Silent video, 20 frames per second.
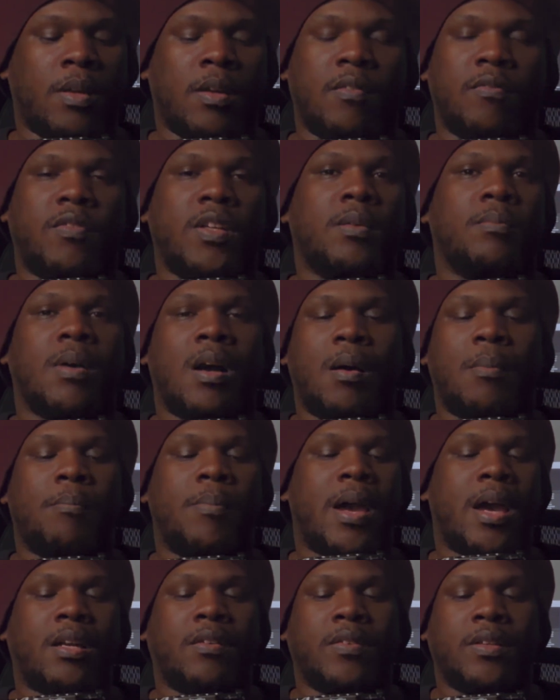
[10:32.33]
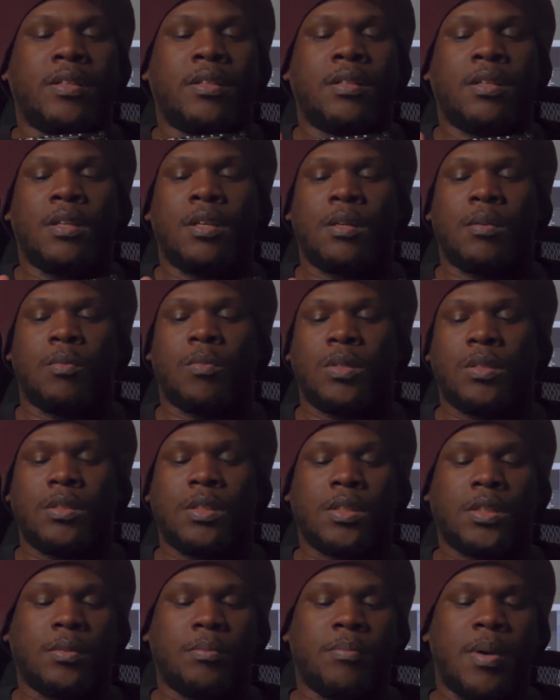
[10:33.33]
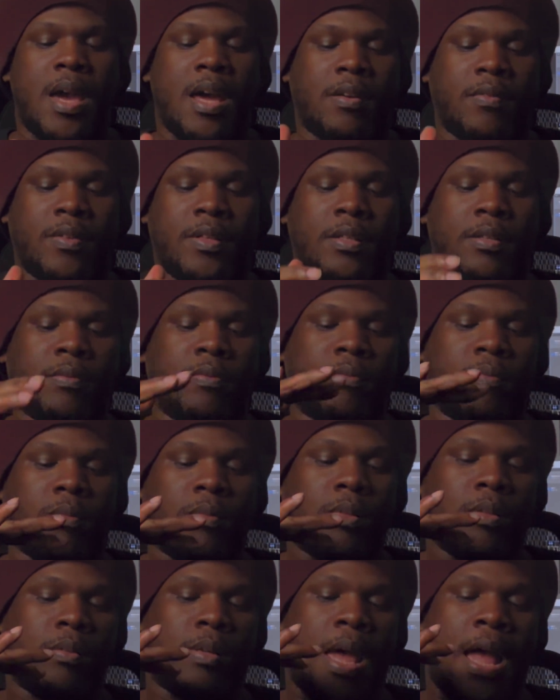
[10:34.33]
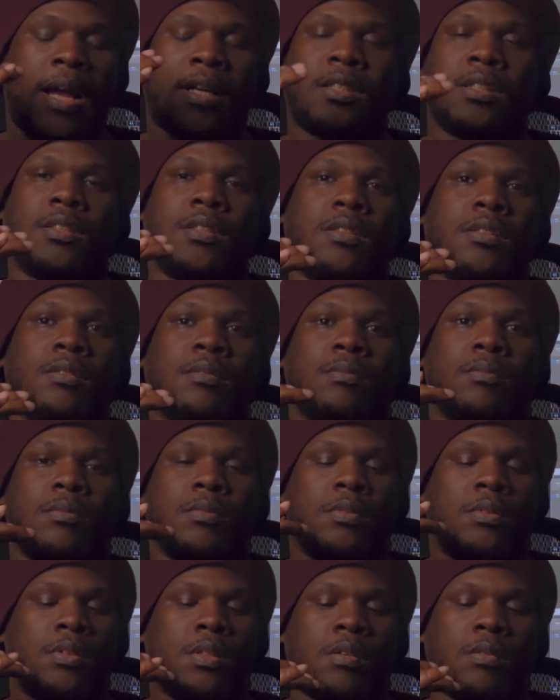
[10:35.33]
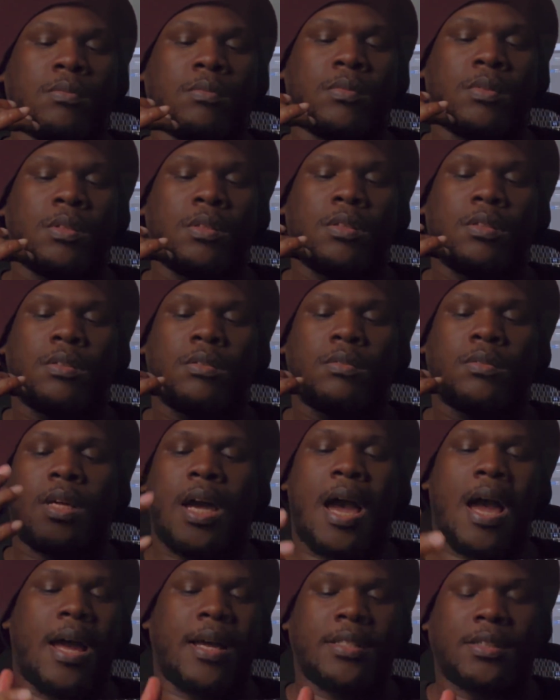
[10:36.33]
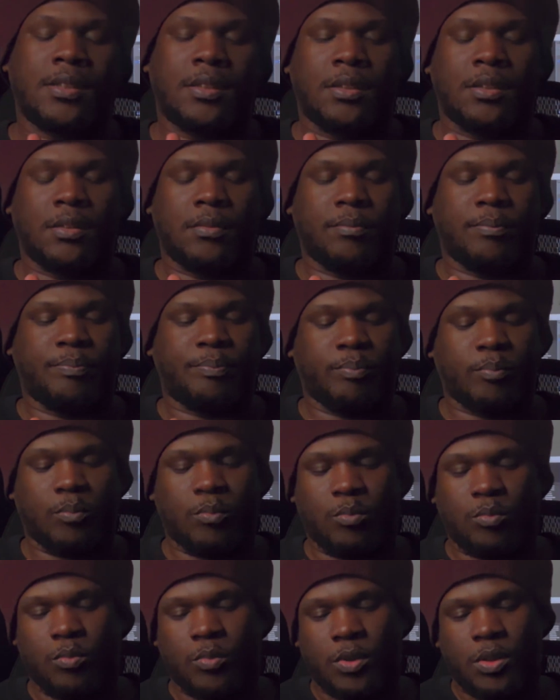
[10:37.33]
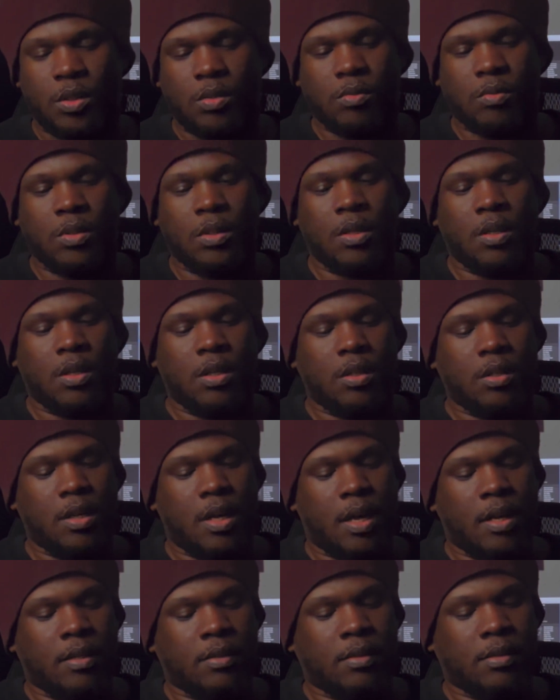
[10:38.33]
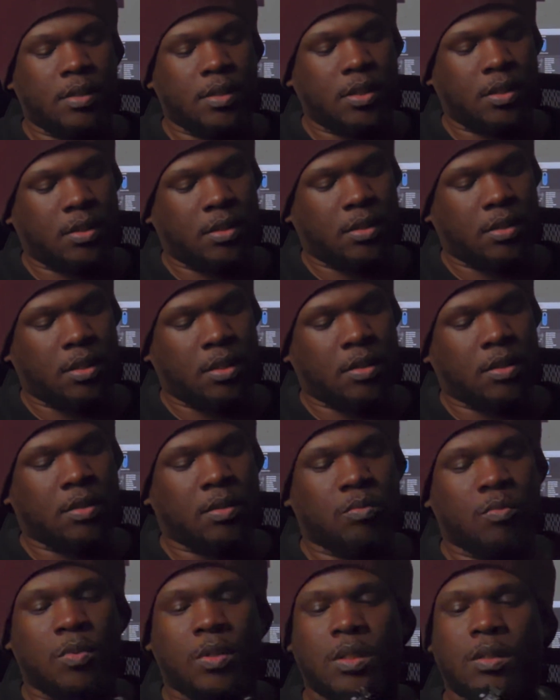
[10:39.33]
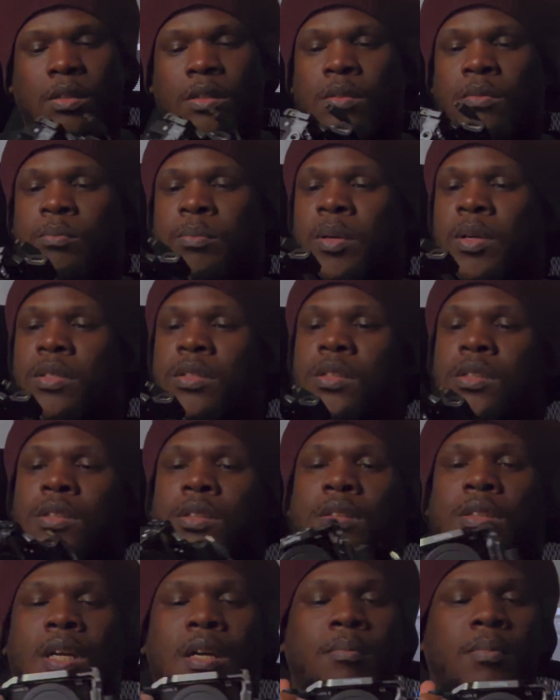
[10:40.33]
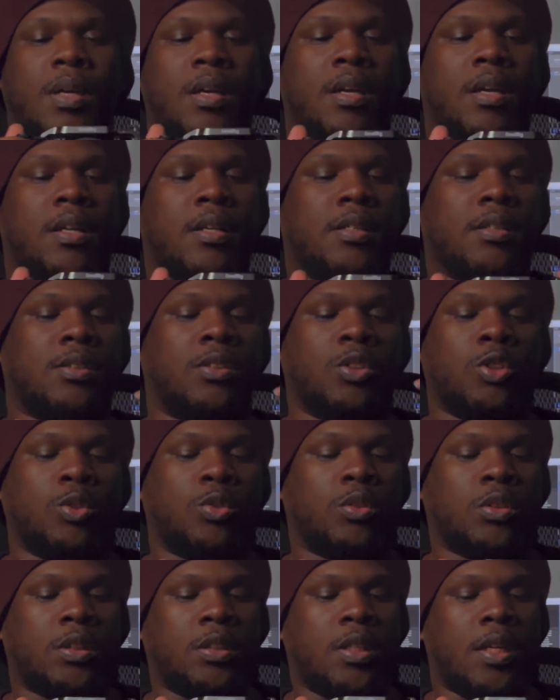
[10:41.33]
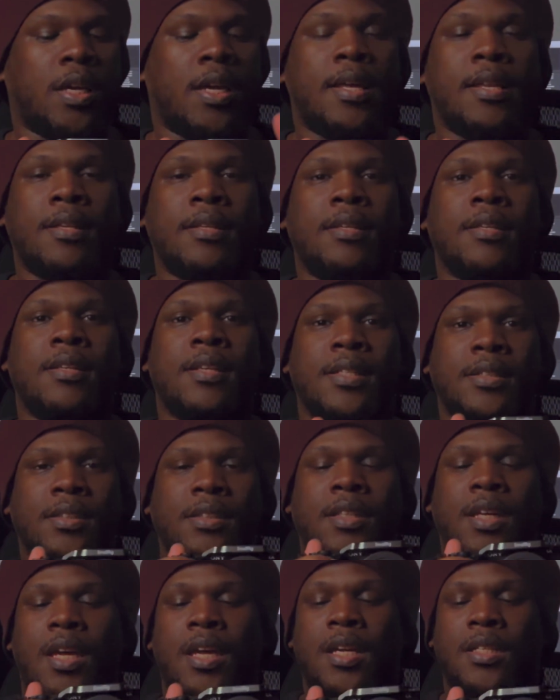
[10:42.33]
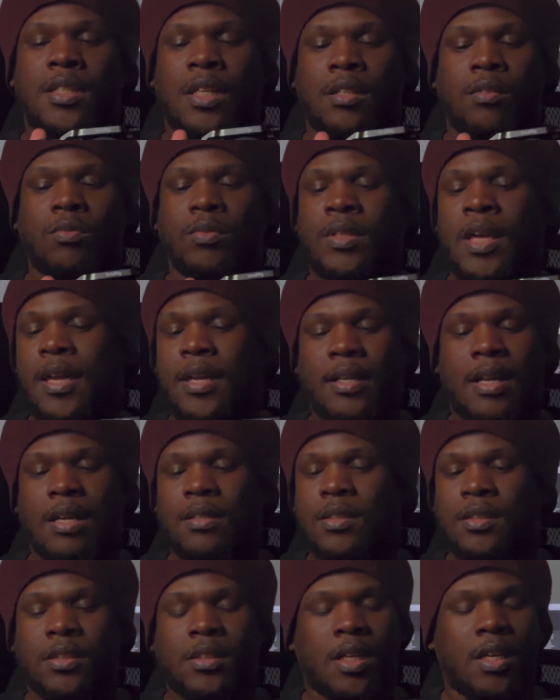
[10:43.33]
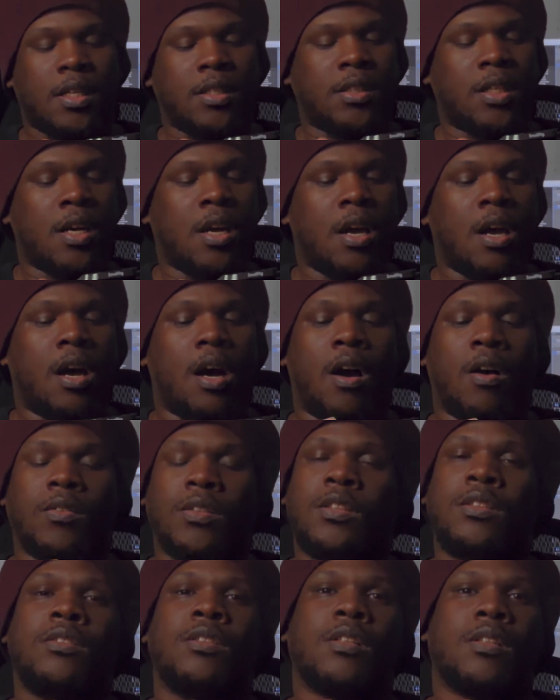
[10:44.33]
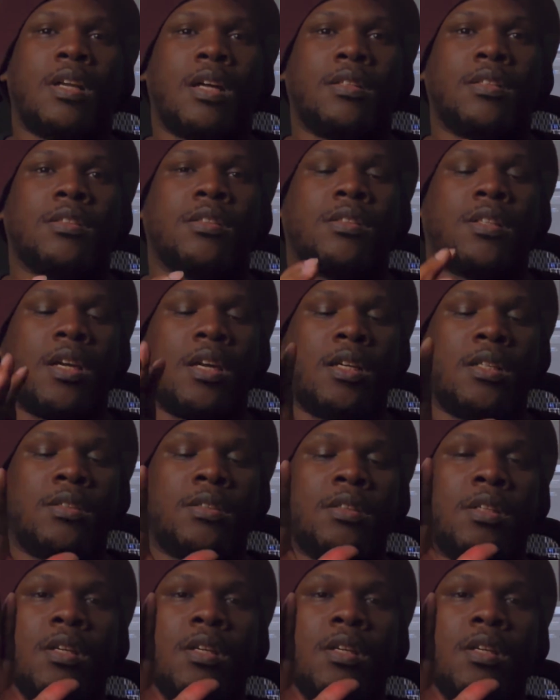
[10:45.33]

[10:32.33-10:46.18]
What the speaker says: V-mount battery when this battery actually, you know, dies. So yeah, this is one of the purchases I made, and it's usually in this cage. I don't take it out this cage. I only took it out this cage